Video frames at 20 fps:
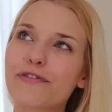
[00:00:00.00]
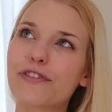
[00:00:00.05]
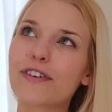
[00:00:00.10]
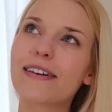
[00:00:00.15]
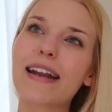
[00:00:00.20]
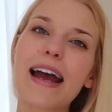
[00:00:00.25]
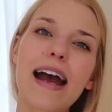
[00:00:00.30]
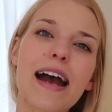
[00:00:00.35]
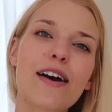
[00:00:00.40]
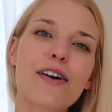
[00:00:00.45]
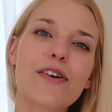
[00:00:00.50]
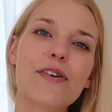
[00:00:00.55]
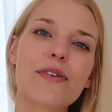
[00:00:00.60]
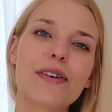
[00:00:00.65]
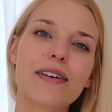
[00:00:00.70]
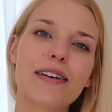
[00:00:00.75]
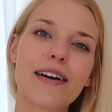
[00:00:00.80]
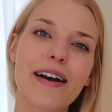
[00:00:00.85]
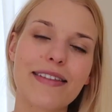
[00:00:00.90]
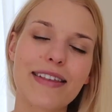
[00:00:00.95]
For
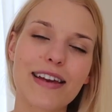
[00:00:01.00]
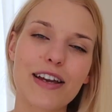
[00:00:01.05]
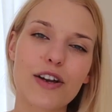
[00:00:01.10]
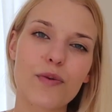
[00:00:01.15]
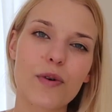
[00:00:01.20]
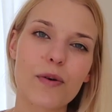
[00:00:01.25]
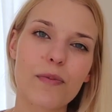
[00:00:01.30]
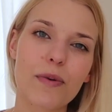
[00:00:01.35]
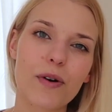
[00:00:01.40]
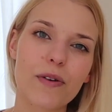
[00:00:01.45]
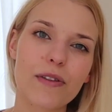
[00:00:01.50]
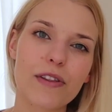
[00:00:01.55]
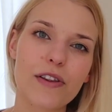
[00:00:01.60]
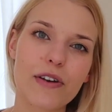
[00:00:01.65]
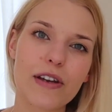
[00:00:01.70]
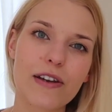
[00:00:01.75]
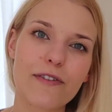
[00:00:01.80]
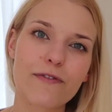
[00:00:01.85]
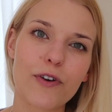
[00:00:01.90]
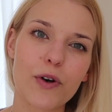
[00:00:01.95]
now, I think we're both
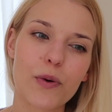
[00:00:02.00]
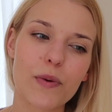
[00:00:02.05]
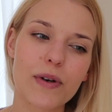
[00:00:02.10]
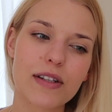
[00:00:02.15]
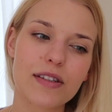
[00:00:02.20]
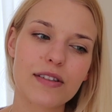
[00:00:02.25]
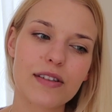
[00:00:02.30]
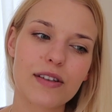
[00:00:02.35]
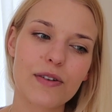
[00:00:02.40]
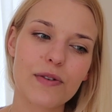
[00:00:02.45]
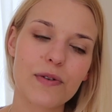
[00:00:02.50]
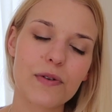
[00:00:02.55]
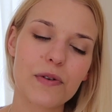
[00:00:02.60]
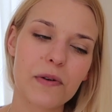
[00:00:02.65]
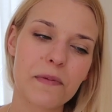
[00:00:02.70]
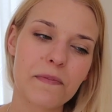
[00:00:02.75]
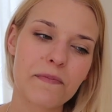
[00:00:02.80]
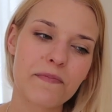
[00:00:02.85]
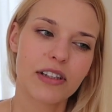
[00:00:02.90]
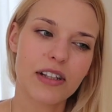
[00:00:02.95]
looking forward to,